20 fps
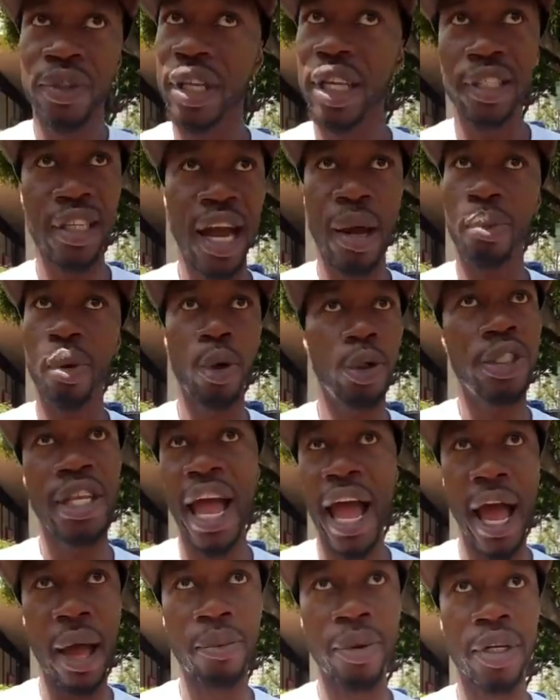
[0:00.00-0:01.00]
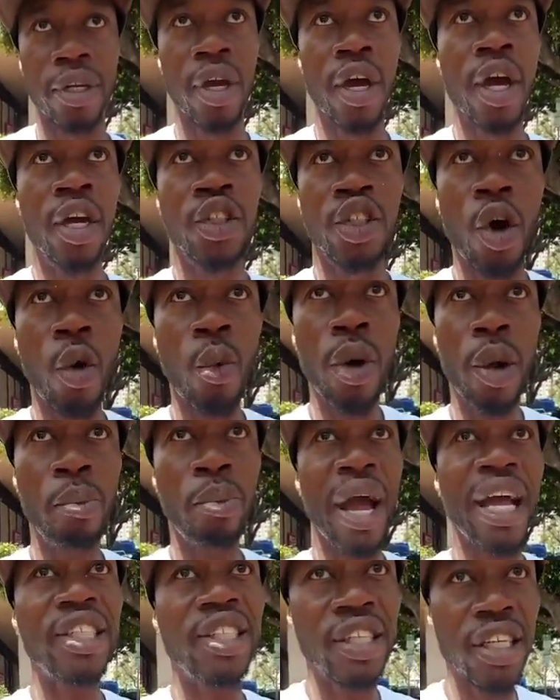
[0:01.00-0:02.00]
That's not supposed to happen. So we're
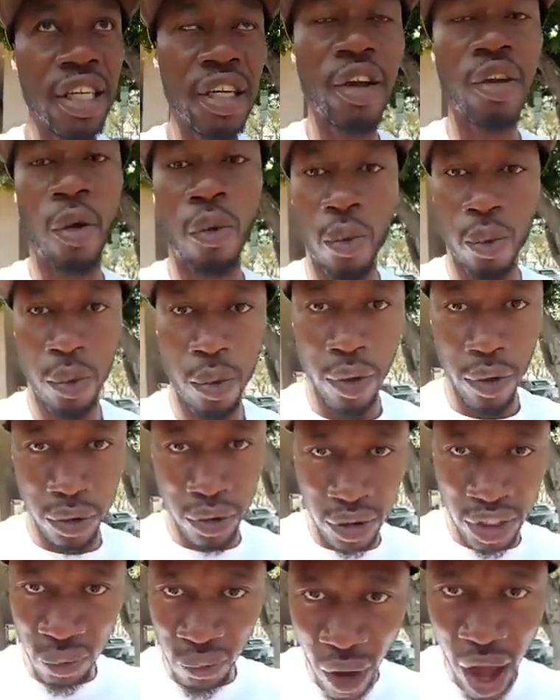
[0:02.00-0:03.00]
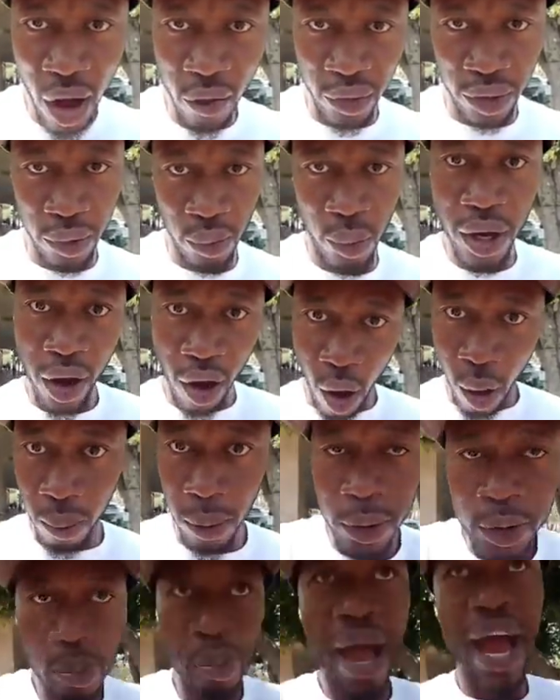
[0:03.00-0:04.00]
basically devolving. We're
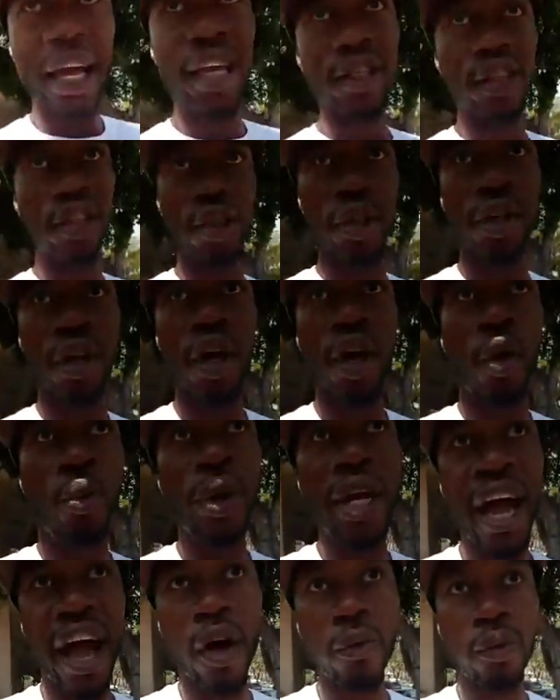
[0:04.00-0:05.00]
almost back into, we have